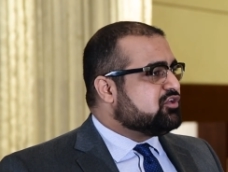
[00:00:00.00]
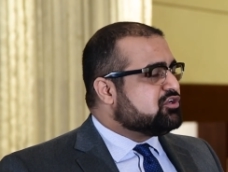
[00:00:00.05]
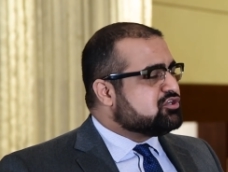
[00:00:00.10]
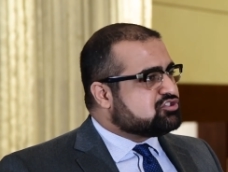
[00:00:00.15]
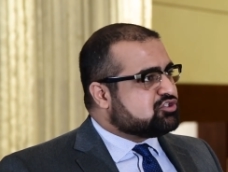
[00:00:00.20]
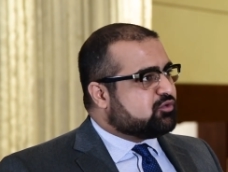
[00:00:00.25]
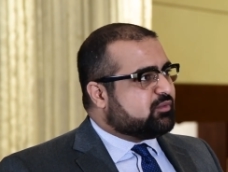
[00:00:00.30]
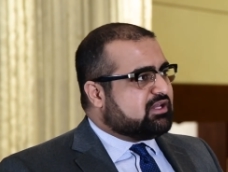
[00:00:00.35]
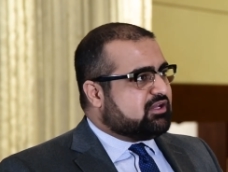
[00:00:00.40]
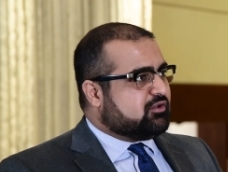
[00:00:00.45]

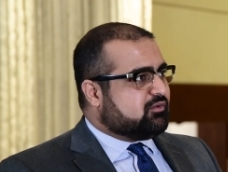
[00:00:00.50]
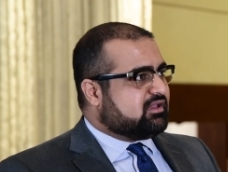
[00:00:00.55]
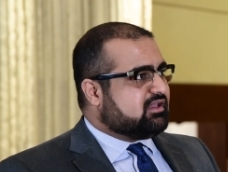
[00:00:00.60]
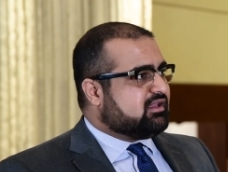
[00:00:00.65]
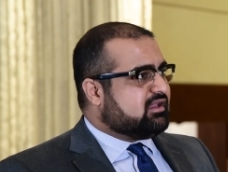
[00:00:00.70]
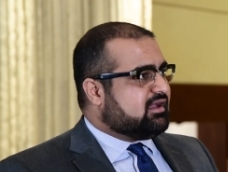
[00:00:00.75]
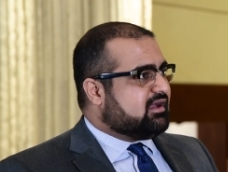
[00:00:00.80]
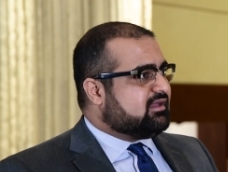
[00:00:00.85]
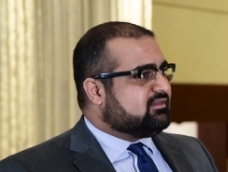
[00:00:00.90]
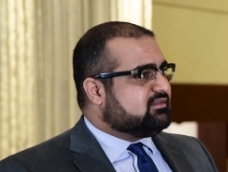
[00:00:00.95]
So when
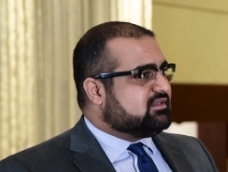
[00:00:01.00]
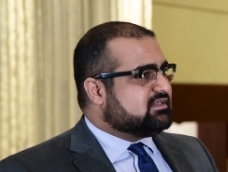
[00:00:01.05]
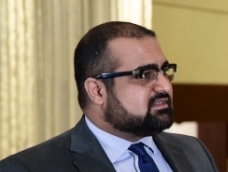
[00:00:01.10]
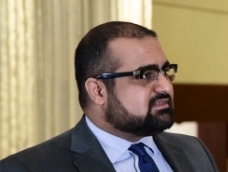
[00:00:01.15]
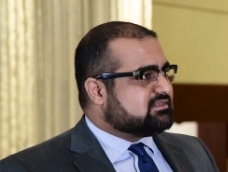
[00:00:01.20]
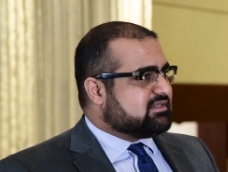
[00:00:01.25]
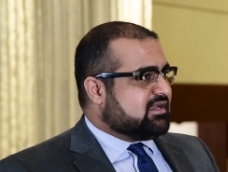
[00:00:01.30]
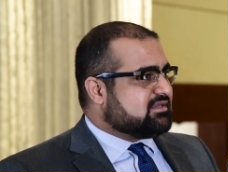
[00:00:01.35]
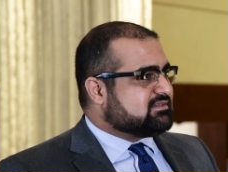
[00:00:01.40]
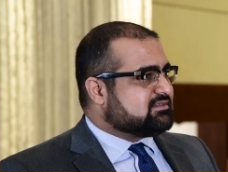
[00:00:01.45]
looking at
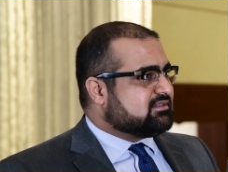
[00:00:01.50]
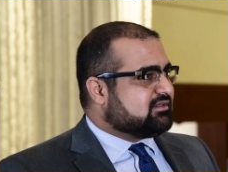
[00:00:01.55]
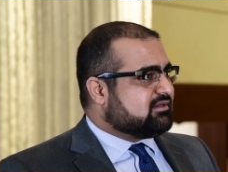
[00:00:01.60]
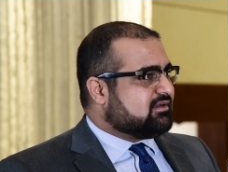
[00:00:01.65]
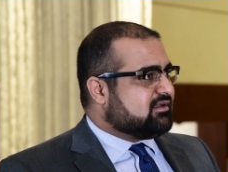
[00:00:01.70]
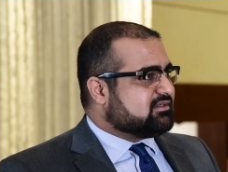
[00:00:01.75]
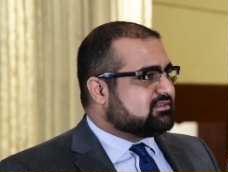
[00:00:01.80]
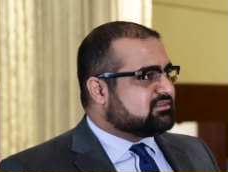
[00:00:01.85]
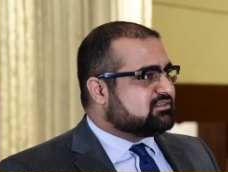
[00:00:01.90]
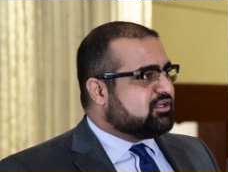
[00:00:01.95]
this asset
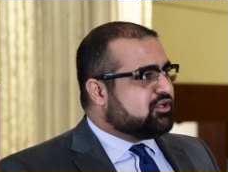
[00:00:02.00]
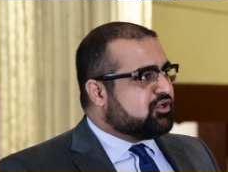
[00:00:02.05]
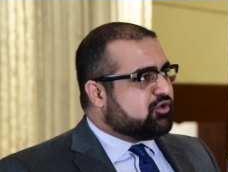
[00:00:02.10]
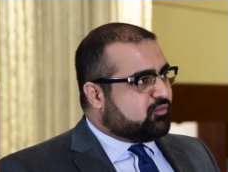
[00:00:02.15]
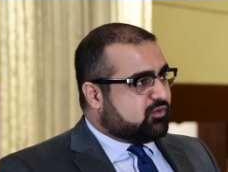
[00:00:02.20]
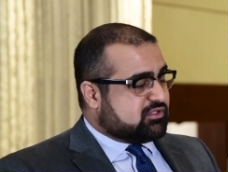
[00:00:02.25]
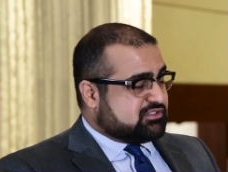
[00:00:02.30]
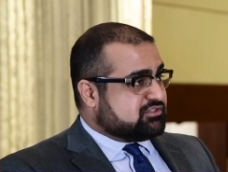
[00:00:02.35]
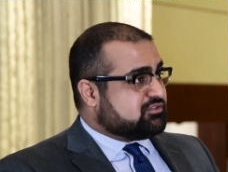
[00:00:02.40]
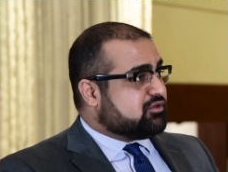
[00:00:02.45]
class,
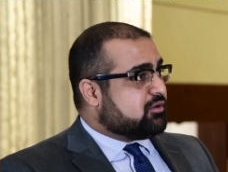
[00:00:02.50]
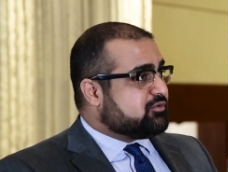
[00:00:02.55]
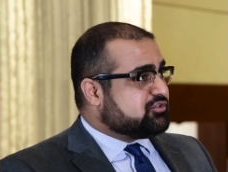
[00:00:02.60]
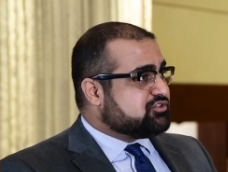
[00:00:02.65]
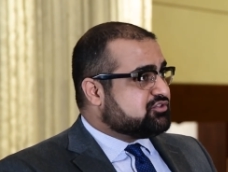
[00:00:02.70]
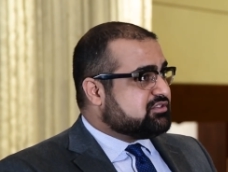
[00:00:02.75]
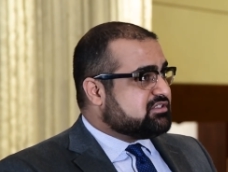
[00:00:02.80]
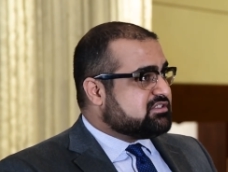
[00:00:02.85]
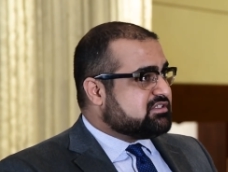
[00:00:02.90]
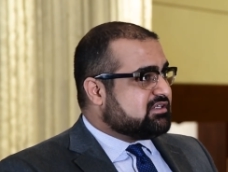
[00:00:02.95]
what's the
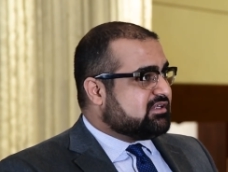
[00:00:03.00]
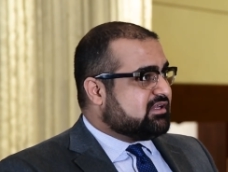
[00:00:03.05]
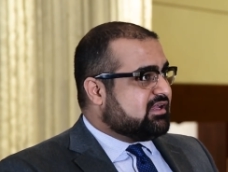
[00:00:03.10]
opportunity